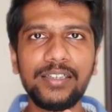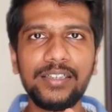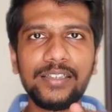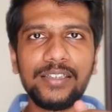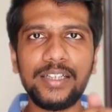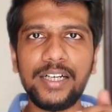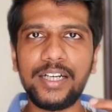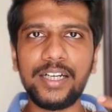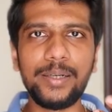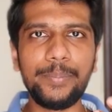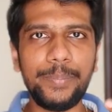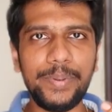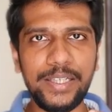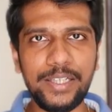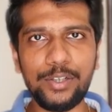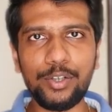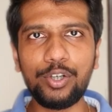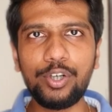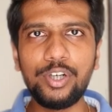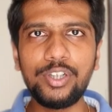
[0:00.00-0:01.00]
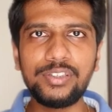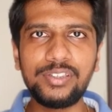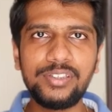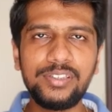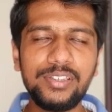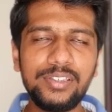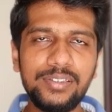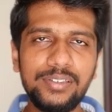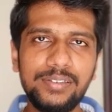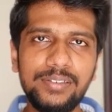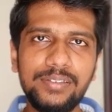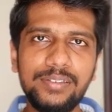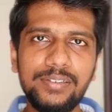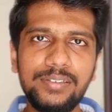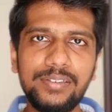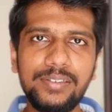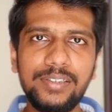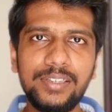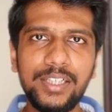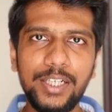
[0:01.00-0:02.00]
that are being caused
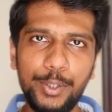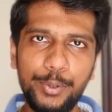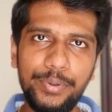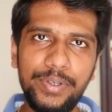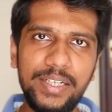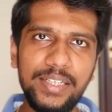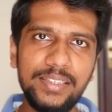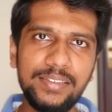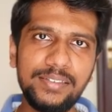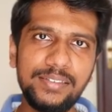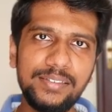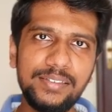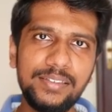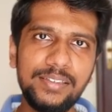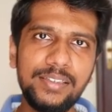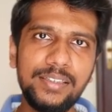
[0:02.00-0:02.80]
nowadays